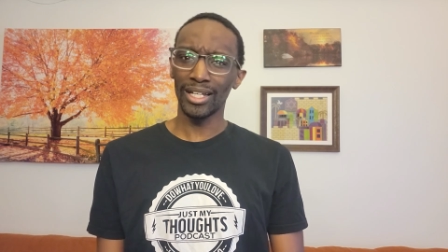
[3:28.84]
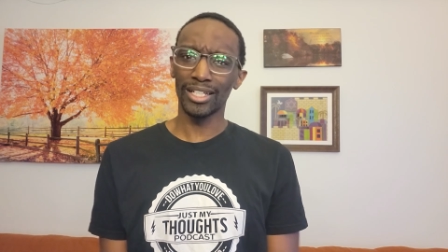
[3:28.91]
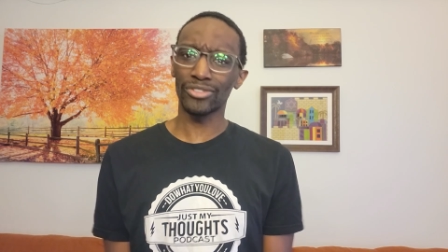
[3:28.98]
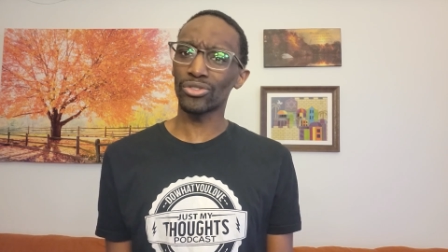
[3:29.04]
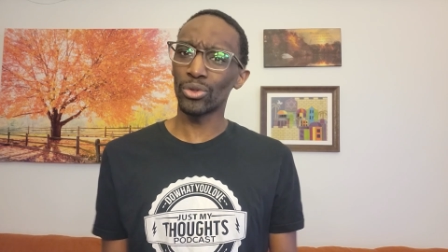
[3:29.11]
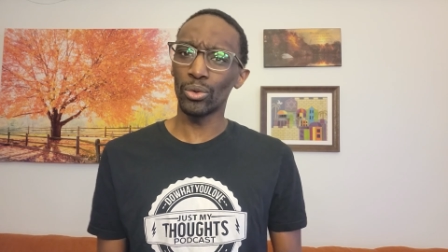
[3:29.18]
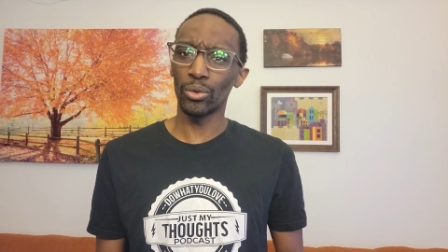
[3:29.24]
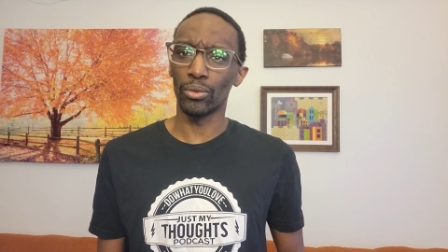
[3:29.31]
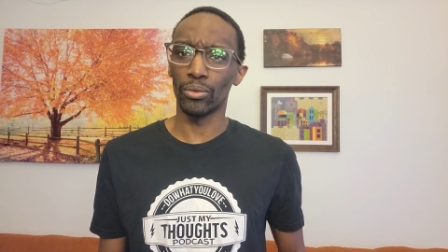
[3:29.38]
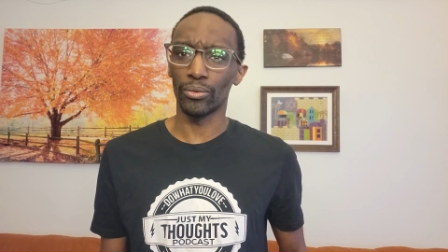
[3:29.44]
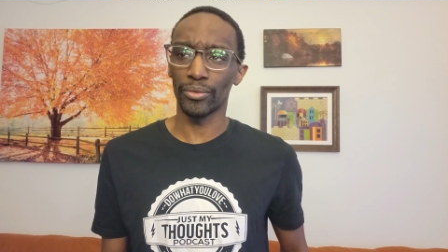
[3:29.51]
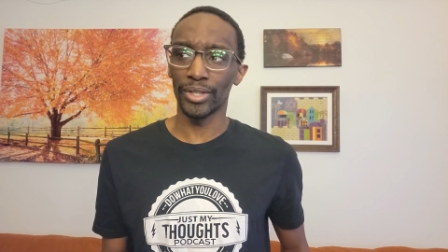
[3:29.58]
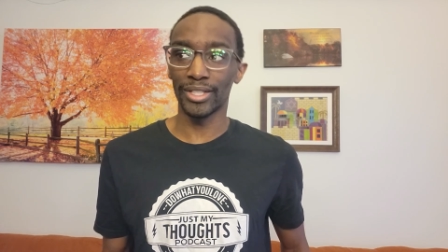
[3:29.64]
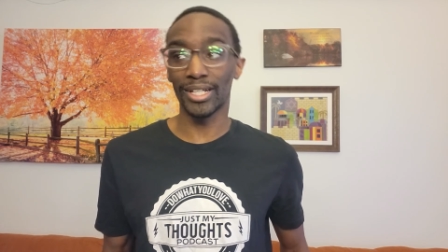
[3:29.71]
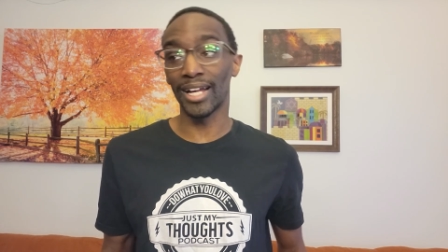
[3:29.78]
it's cool.
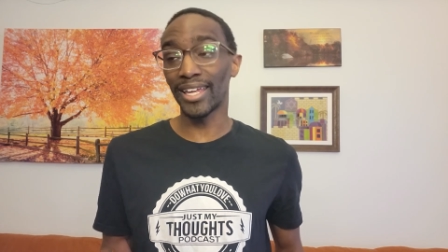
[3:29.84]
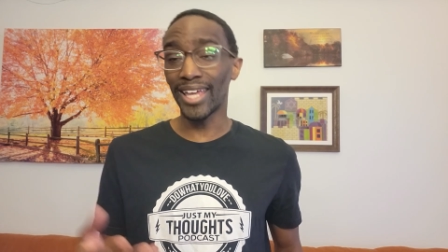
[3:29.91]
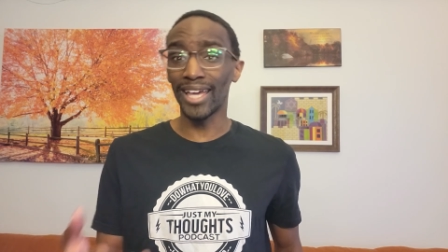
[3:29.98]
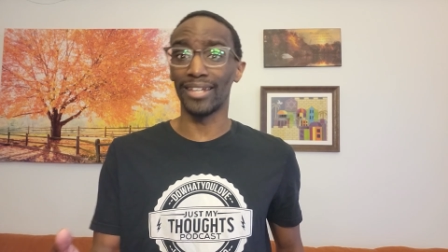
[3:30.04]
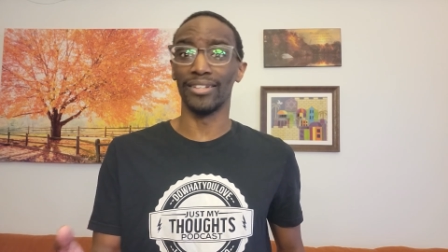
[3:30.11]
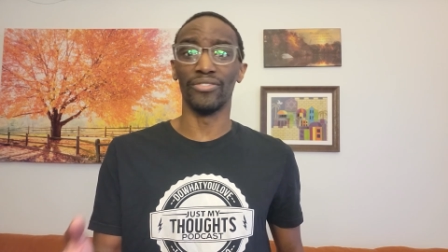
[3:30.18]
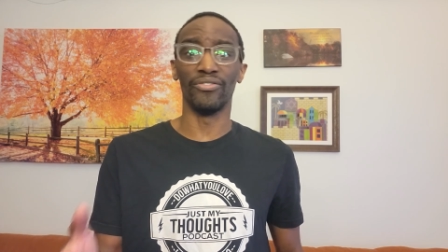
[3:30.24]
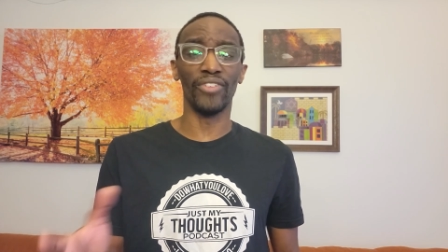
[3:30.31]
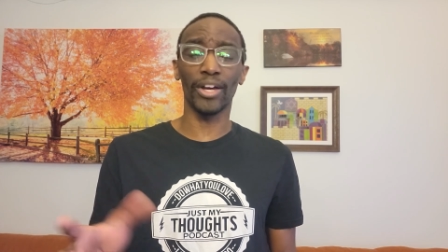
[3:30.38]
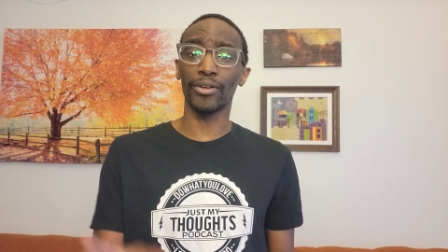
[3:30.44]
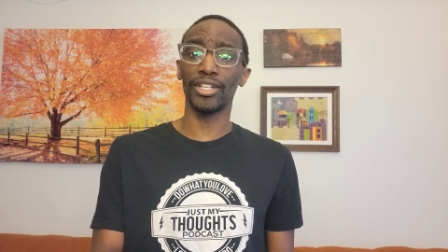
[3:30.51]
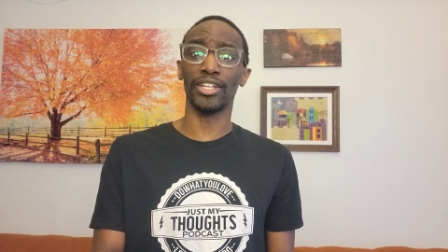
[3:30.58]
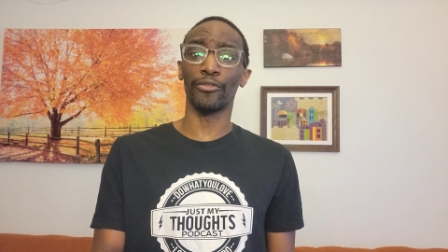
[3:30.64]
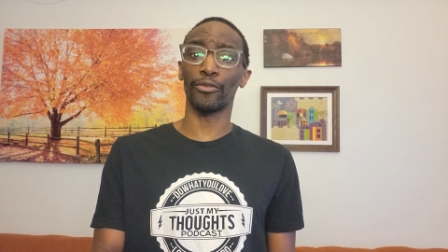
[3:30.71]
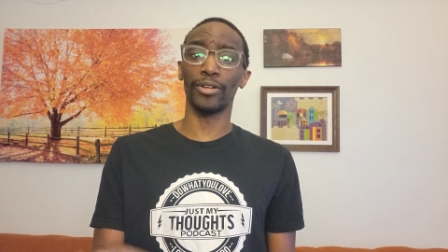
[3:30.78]
It, again,
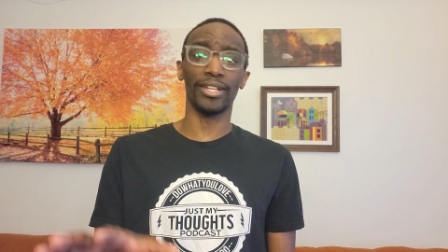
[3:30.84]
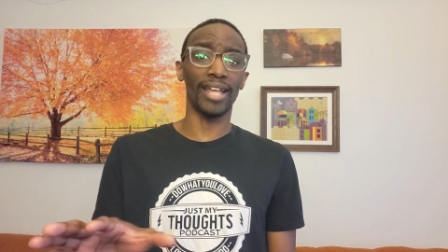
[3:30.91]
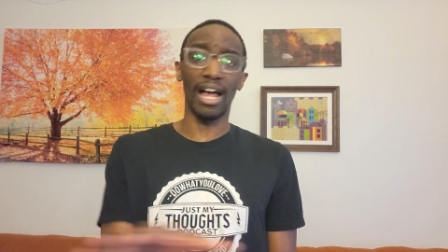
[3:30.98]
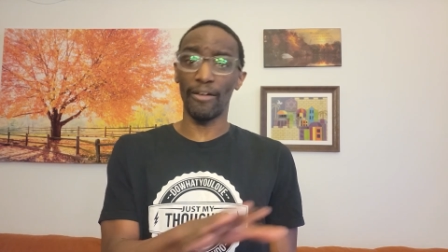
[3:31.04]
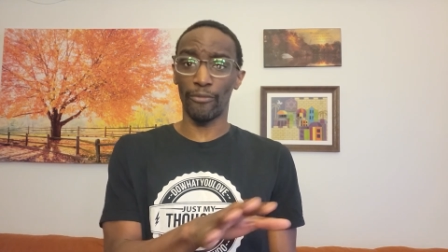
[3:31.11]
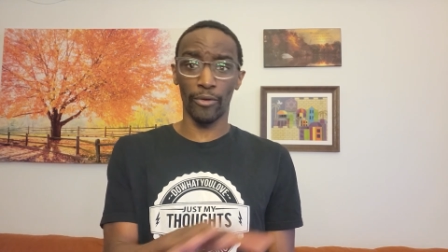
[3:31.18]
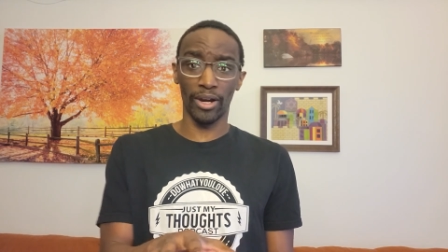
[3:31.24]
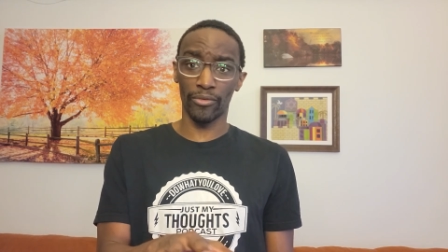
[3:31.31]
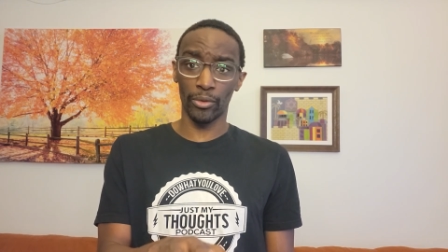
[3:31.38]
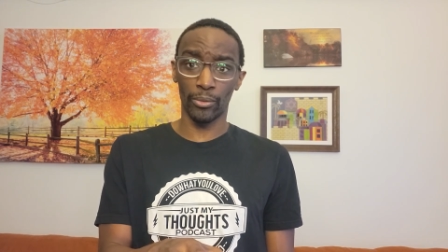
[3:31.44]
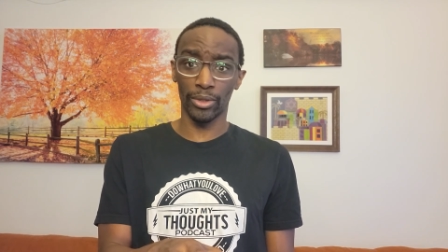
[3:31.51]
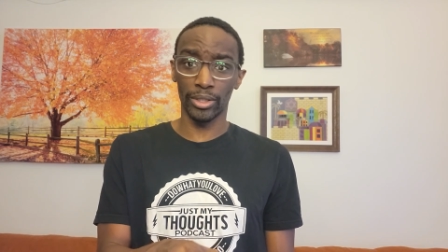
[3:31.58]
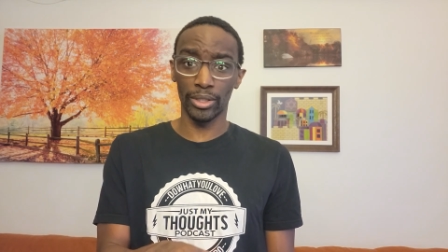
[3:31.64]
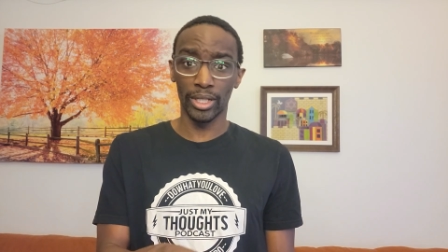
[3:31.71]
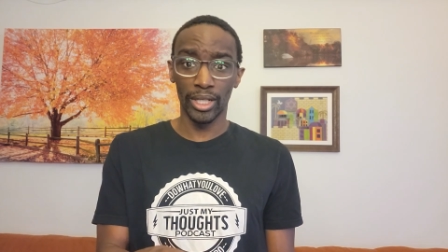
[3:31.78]
very different, not for
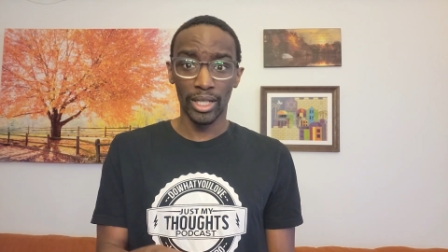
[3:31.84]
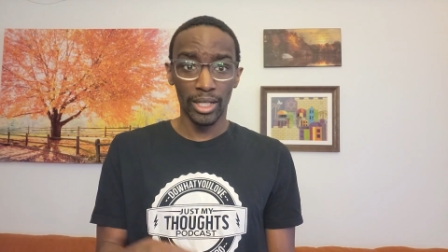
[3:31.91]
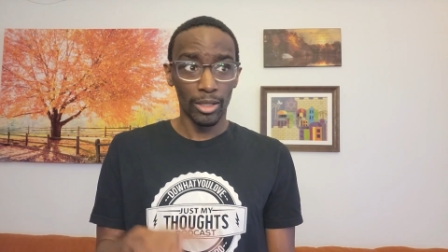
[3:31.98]
everyone.